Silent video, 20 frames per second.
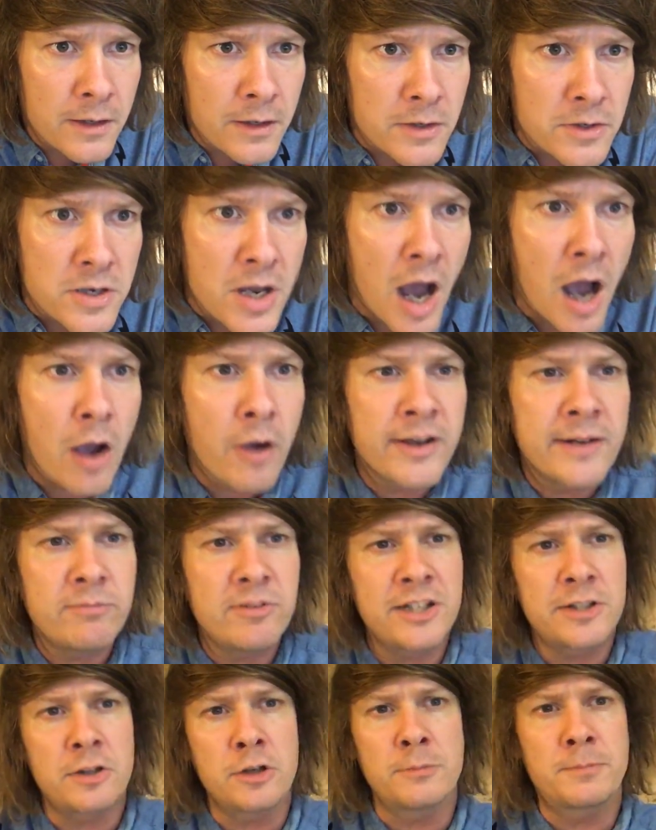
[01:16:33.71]
No, I didn't
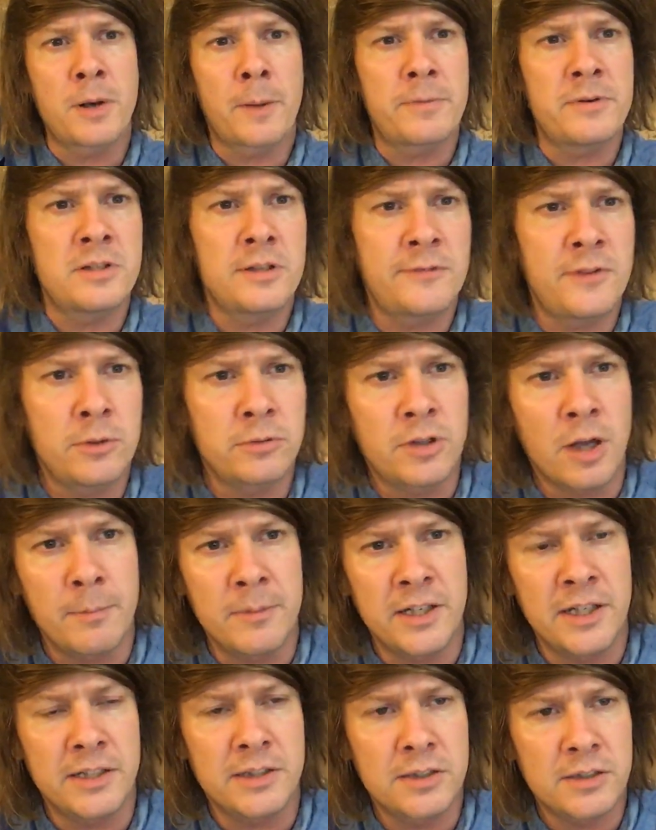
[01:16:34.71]
really do a proper interview with
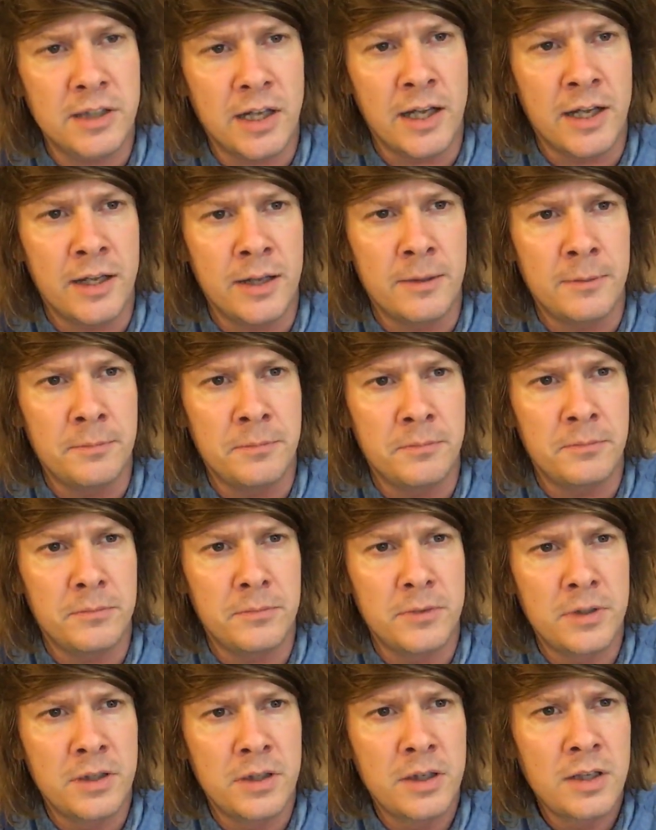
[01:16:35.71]
Dominic
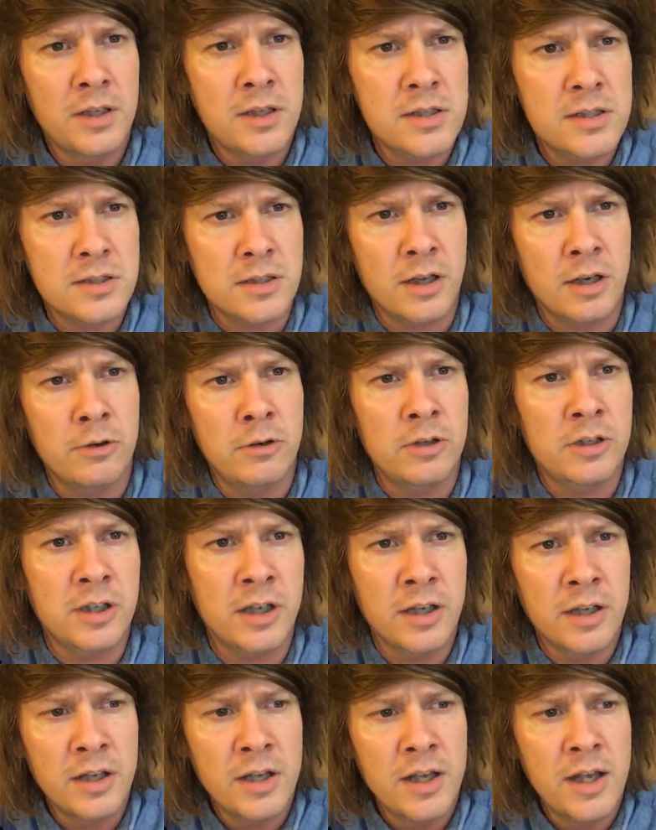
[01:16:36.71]
Skywalker.
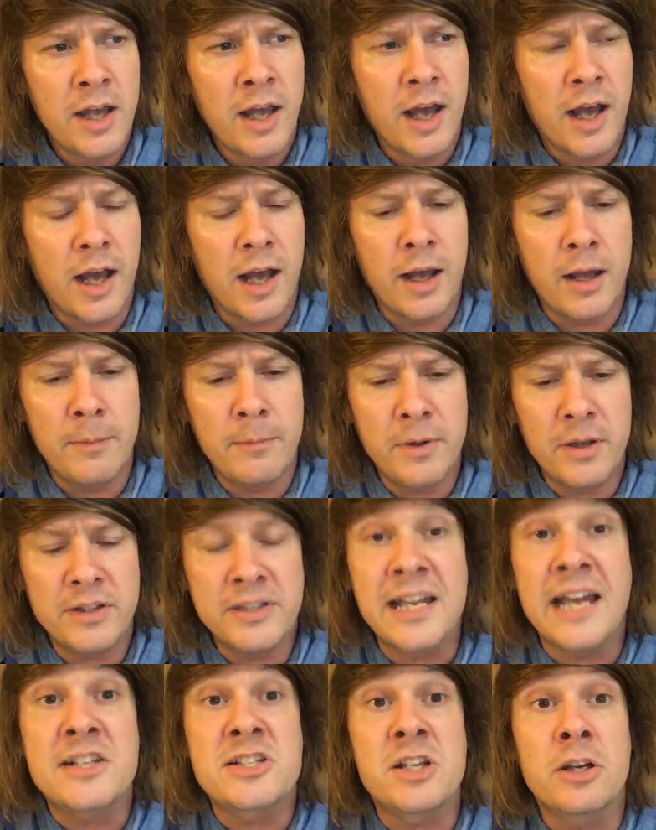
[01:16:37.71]

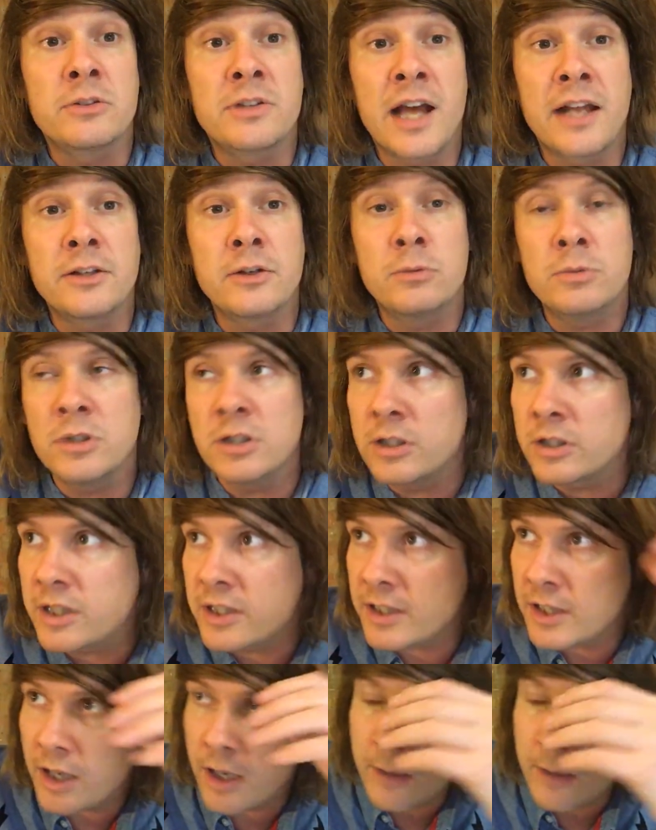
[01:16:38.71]
Yeah, so Daniel, we're looking at